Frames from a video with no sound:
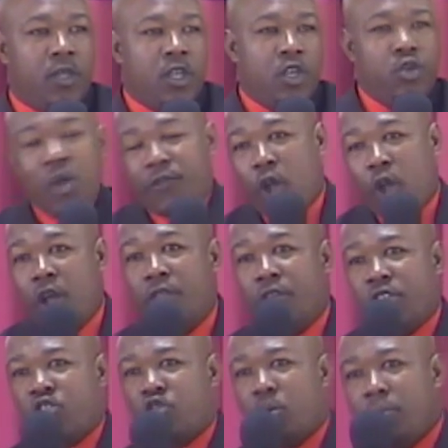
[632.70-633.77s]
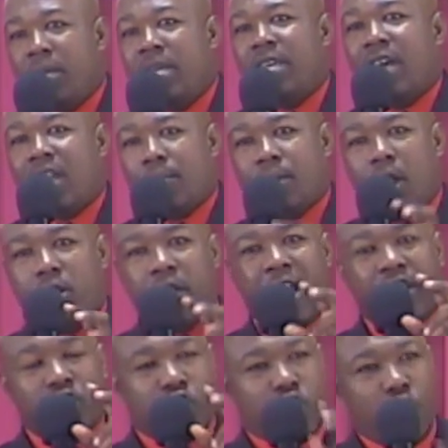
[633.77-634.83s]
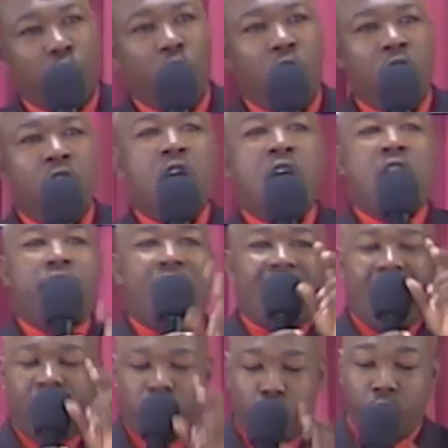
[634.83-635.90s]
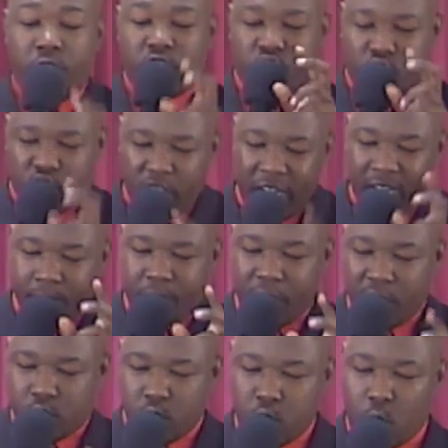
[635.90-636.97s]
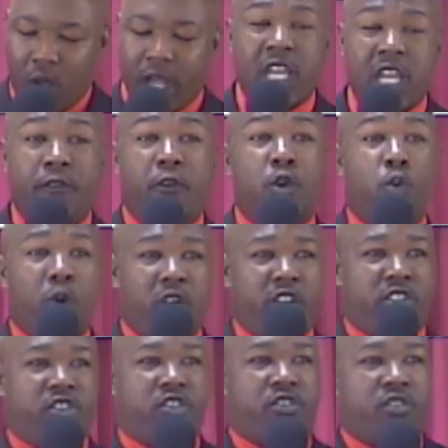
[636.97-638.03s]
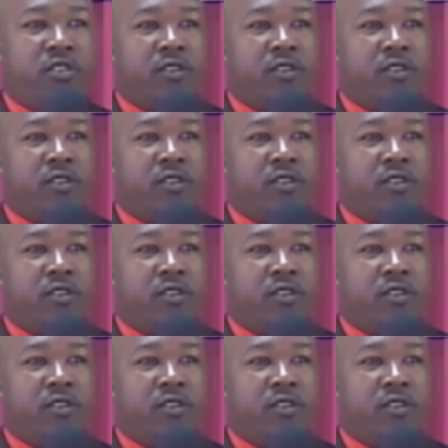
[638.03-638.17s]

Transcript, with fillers: You have done this to me, and I'm going to ensure that I do the same thing to you or even worse.